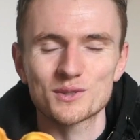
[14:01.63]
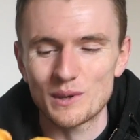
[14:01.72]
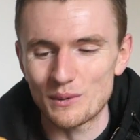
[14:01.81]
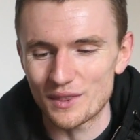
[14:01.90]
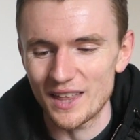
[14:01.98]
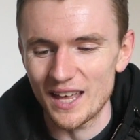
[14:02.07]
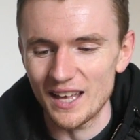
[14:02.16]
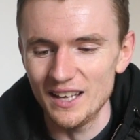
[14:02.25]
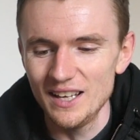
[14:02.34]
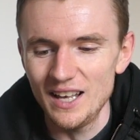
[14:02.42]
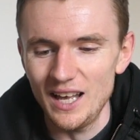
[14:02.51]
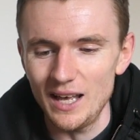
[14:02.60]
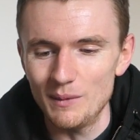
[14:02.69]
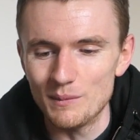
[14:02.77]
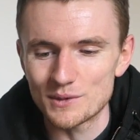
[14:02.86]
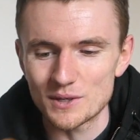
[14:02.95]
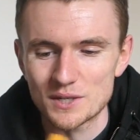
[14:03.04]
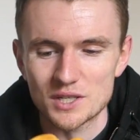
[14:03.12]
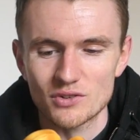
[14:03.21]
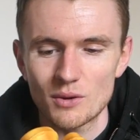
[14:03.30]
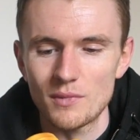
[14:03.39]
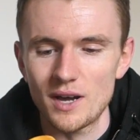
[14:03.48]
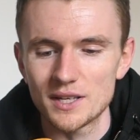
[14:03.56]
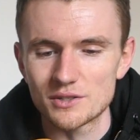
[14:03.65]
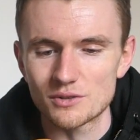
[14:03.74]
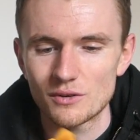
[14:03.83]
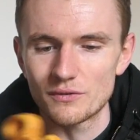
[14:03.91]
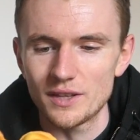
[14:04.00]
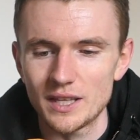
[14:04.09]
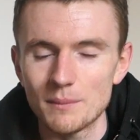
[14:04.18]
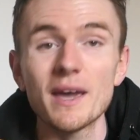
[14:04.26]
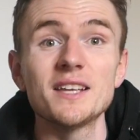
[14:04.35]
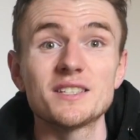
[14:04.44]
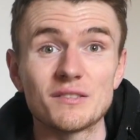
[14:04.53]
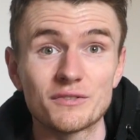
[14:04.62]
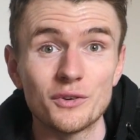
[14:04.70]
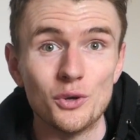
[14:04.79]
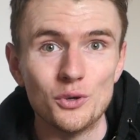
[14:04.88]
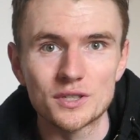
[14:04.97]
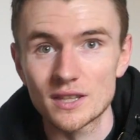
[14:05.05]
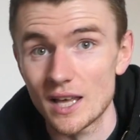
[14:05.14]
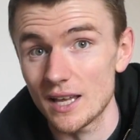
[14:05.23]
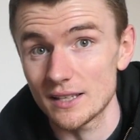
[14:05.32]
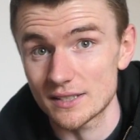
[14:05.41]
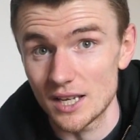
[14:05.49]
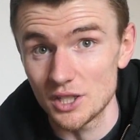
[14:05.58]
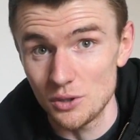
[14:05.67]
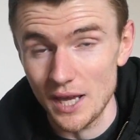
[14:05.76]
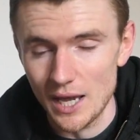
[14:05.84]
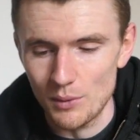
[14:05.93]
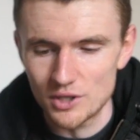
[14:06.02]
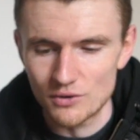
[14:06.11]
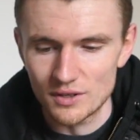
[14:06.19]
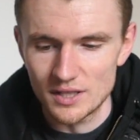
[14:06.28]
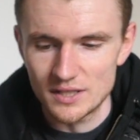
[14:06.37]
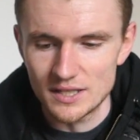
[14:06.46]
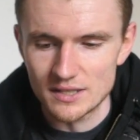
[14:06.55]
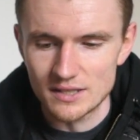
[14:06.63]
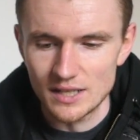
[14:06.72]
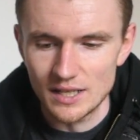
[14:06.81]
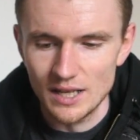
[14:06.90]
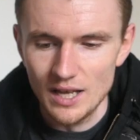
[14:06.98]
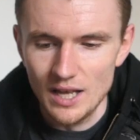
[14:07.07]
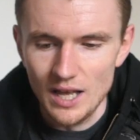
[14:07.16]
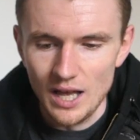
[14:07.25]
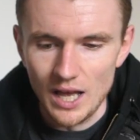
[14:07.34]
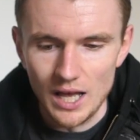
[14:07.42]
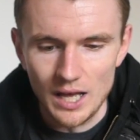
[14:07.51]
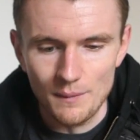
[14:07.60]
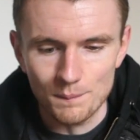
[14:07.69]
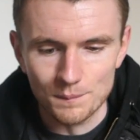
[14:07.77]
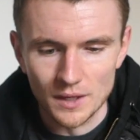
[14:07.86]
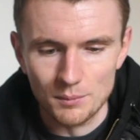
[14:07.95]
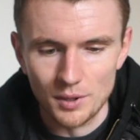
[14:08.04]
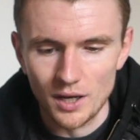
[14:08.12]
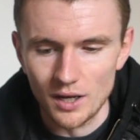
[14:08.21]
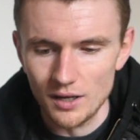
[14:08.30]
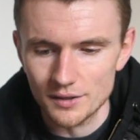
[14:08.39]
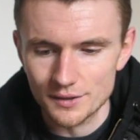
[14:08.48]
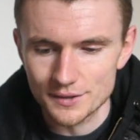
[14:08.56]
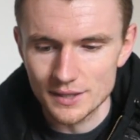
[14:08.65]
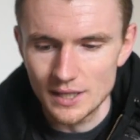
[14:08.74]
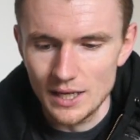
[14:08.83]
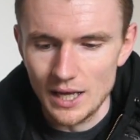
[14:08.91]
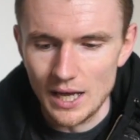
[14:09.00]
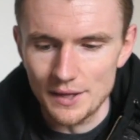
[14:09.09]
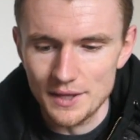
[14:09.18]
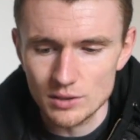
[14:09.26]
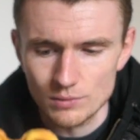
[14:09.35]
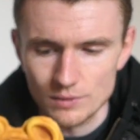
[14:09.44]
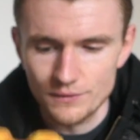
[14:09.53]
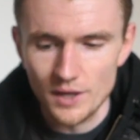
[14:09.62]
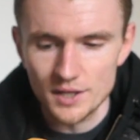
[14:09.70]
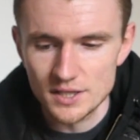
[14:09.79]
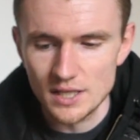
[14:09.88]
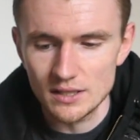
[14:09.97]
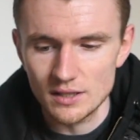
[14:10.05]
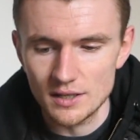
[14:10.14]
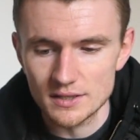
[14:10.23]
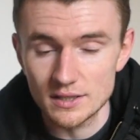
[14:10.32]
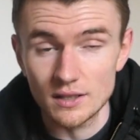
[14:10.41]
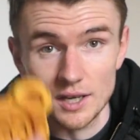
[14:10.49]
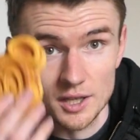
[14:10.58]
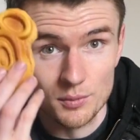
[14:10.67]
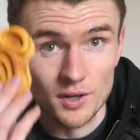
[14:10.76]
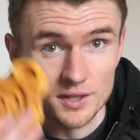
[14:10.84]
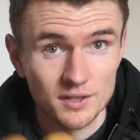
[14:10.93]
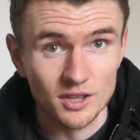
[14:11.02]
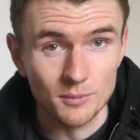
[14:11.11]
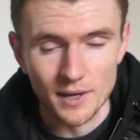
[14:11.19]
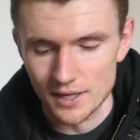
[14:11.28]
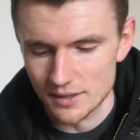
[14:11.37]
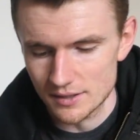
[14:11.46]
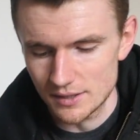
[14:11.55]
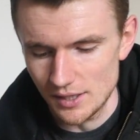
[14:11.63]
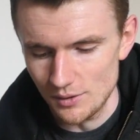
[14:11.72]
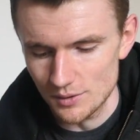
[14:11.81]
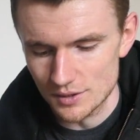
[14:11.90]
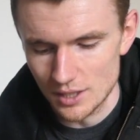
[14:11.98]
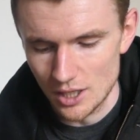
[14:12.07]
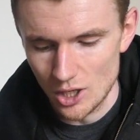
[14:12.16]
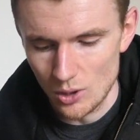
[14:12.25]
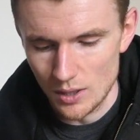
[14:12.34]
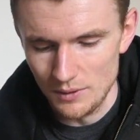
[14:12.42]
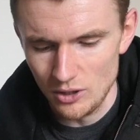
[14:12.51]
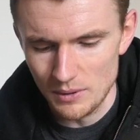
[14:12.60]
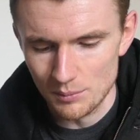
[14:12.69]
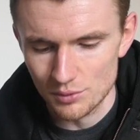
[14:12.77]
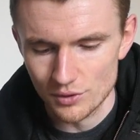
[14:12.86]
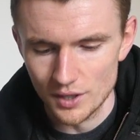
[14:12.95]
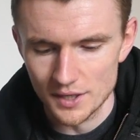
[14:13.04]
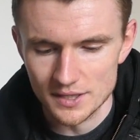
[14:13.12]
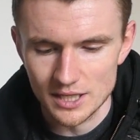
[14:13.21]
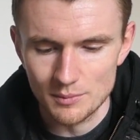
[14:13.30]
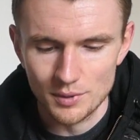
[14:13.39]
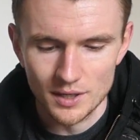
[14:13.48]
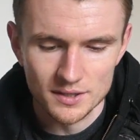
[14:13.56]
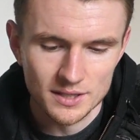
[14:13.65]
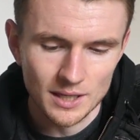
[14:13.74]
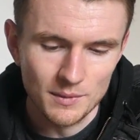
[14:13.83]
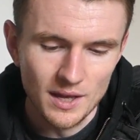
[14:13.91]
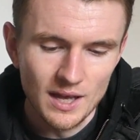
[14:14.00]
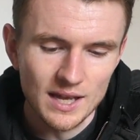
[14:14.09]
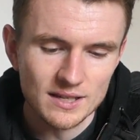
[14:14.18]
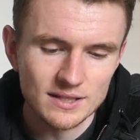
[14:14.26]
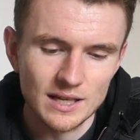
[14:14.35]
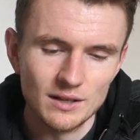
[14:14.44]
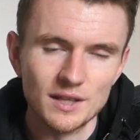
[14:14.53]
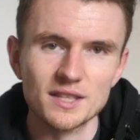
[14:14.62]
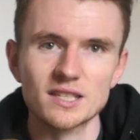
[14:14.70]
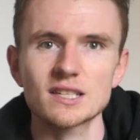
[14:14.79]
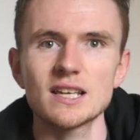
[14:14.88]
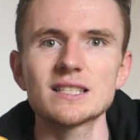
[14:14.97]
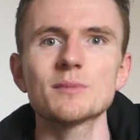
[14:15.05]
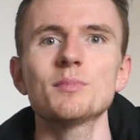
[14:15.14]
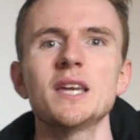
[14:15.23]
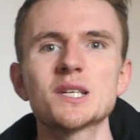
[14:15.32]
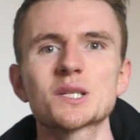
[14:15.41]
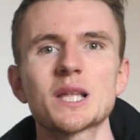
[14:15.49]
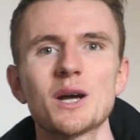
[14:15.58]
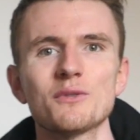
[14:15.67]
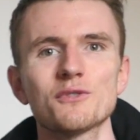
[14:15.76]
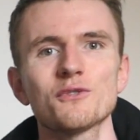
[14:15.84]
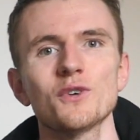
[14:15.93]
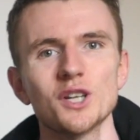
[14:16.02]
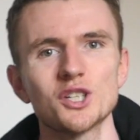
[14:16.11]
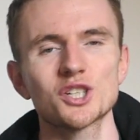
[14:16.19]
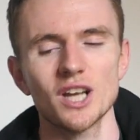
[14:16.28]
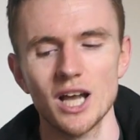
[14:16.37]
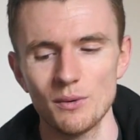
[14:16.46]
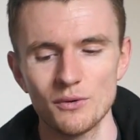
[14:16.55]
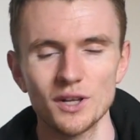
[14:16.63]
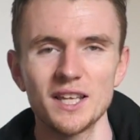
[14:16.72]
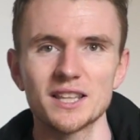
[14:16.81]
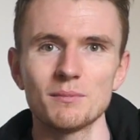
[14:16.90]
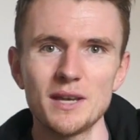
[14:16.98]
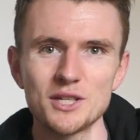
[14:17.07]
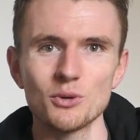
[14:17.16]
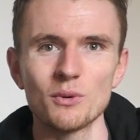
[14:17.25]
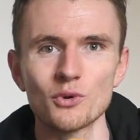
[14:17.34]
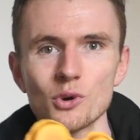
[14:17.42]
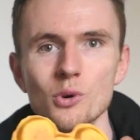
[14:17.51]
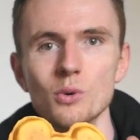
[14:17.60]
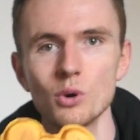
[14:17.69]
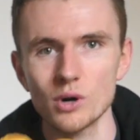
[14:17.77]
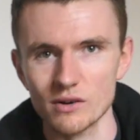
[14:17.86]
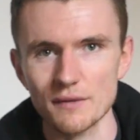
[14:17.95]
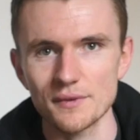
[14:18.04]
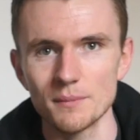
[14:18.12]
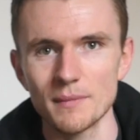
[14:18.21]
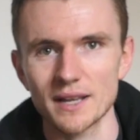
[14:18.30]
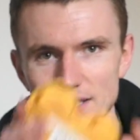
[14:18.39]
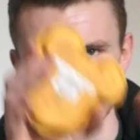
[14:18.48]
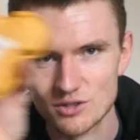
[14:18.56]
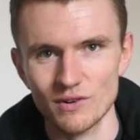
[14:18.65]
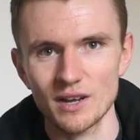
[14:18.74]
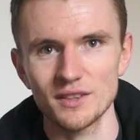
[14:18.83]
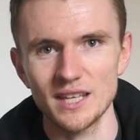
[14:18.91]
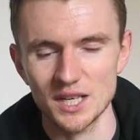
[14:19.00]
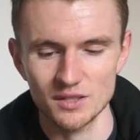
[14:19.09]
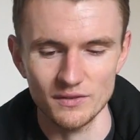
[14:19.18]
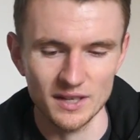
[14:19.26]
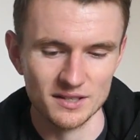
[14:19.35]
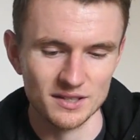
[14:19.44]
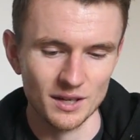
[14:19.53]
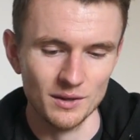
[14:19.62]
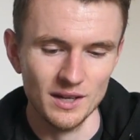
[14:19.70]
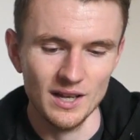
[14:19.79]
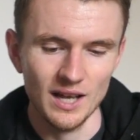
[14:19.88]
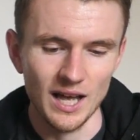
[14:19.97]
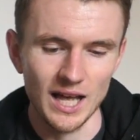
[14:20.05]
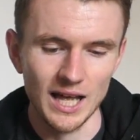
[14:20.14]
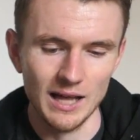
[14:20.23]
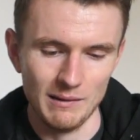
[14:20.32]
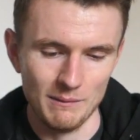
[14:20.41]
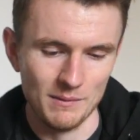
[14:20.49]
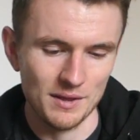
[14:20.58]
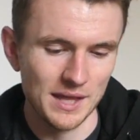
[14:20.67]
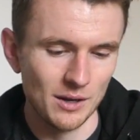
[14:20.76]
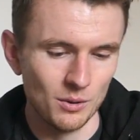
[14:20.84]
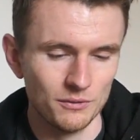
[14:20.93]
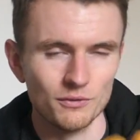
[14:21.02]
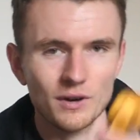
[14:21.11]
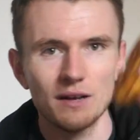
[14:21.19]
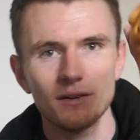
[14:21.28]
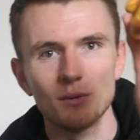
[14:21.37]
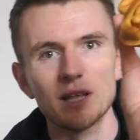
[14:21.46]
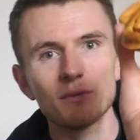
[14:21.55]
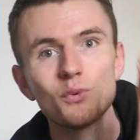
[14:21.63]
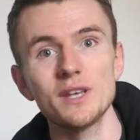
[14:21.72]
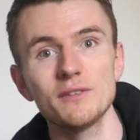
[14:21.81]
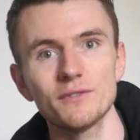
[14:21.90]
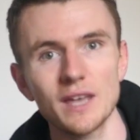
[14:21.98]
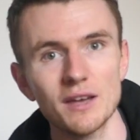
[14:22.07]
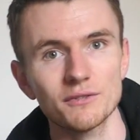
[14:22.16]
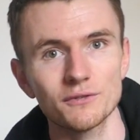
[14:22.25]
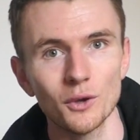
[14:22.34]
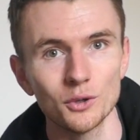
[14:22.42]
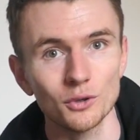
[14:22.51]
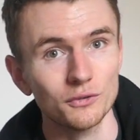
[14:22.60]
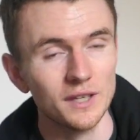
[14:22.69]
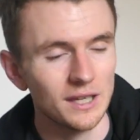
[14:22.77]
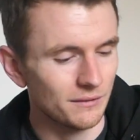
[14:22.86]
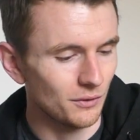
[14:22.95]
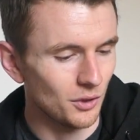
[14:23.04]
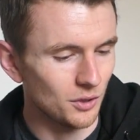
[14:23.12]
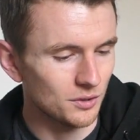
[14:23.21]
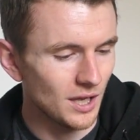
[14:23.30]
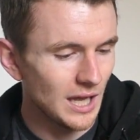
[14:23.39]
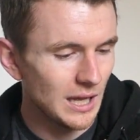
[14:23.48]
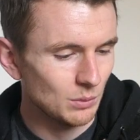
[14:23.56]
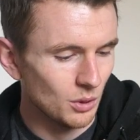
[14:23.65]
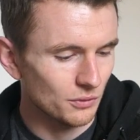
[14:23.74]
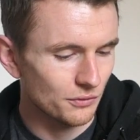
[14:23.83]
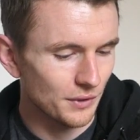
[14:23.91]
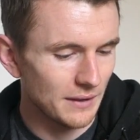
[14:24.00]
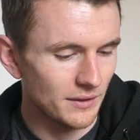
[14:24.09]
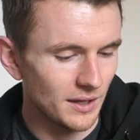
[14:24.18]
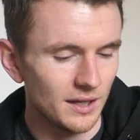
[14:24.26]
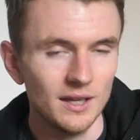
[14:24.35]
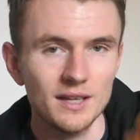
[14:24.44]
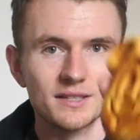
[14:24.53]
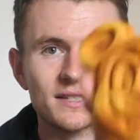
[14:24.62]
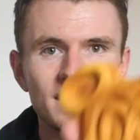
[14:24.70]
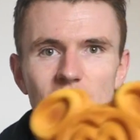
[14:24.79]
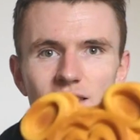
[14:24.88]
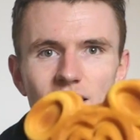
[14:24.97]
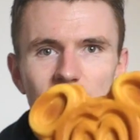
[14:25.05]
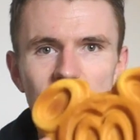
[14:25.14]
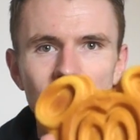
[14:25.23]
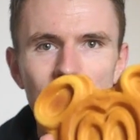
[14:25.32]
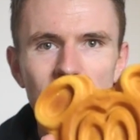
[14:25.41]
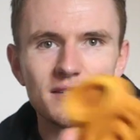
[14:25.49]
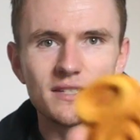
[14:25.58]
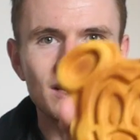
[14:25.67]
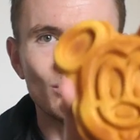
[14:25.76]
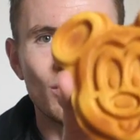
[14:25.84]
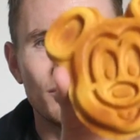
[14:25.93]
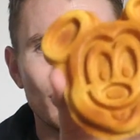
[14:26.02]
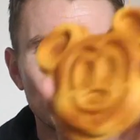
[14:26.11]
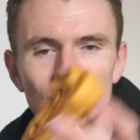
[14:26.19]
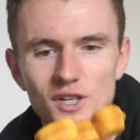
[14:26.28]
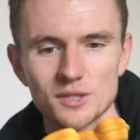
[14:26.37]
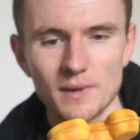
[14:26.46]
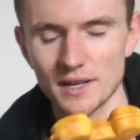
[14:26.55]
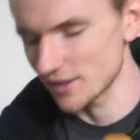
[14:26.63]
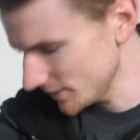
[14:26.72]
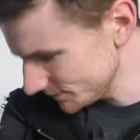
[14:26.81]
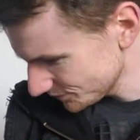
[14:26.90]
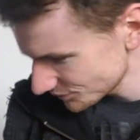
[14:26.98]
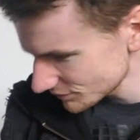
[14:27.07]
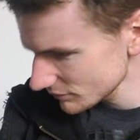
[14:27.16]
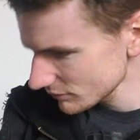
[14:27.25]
whilst we were there. So it's just a reminder of the amazing food that you get when you're at the Disney parks. This was $13.99, the price is on the back still, so a little bit pricey, but it's now like the centerpiece in our fridge. We've got it in the middle, we've got all our other magnets around the edge of it, so that will forever, whenever we get food or finger food, we'll forever see this amazing waffle fridge magnet.